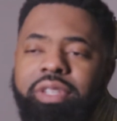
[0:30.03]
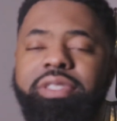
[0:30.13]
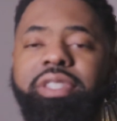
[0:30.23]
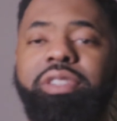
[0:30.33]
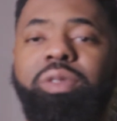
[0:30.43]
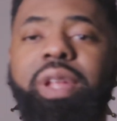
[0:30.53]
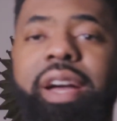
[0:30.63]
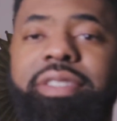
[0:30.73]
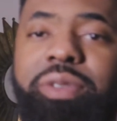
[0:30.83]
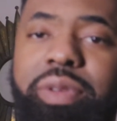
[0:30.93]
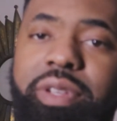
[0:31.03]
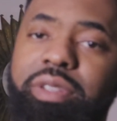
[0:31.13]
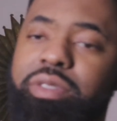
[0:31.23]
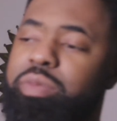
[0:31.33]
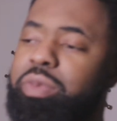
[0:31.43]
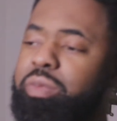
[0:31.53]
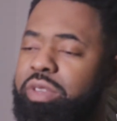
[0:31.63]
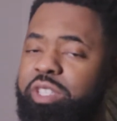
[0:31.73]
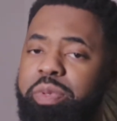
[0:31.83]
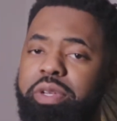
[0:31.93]
still do live streams with
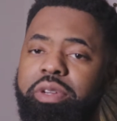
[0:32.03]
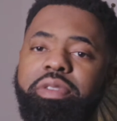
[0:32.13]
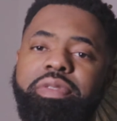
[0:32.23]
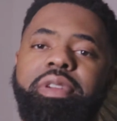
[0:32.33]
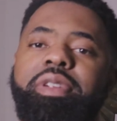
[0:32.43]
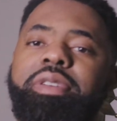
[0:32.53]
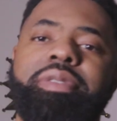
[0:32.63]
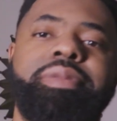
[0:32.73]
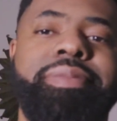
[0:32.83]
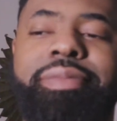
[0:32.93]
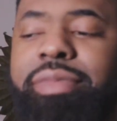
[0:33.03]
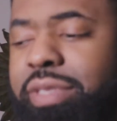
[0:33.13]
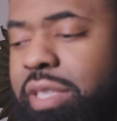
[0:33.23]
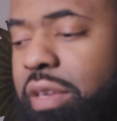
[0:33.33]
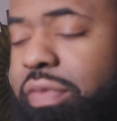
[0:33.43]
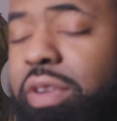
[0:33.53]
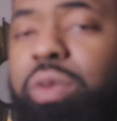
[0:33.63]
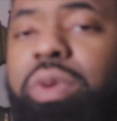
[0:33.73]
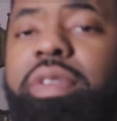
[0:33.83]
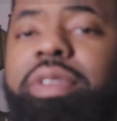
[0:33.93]
a speaker in front of the cell phone
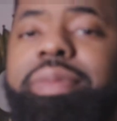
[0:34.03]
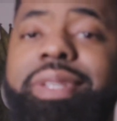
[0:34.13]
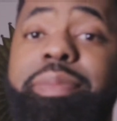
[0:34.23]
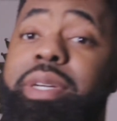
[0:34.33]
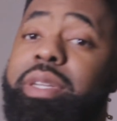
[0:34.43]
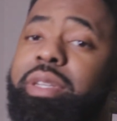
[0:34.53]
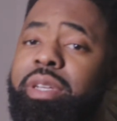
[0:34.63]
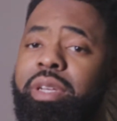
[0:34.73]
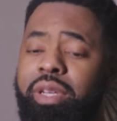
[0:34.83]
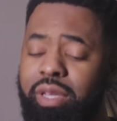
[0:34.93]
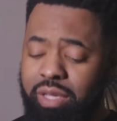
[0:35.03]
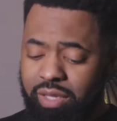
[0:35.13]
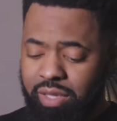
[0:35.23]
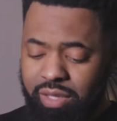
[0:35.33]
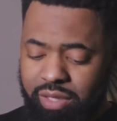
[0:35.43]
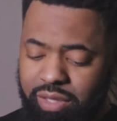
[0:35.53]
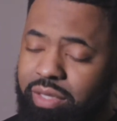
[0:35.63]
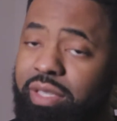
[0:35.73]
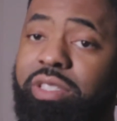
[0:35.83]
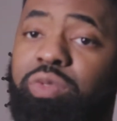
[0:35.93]
or whatever, you know what I'm saying?
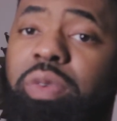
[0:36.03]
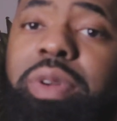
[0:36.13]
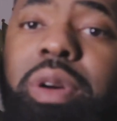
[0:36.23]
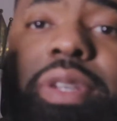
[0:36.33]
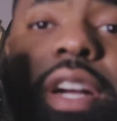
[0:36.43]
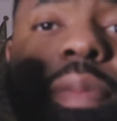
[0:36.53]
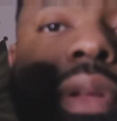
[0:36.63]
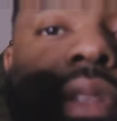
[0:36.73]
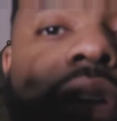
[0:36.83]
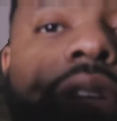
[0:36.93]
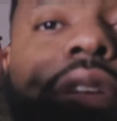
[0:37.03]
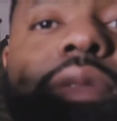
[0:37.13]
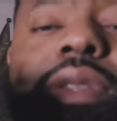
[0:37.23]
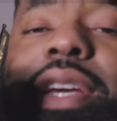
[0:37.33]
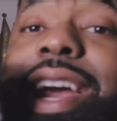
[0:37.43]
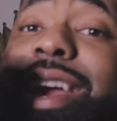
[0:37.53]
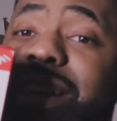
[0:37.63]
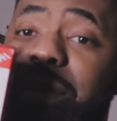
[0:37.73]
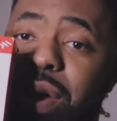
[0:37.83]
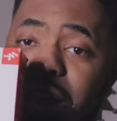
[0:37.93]
But this is what we're gonna talk about today, you know what I'm saying? I ain't
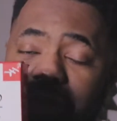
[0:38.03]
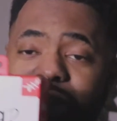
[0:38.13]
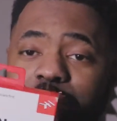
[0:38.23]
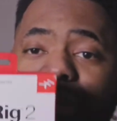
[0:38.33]
getting paid for this,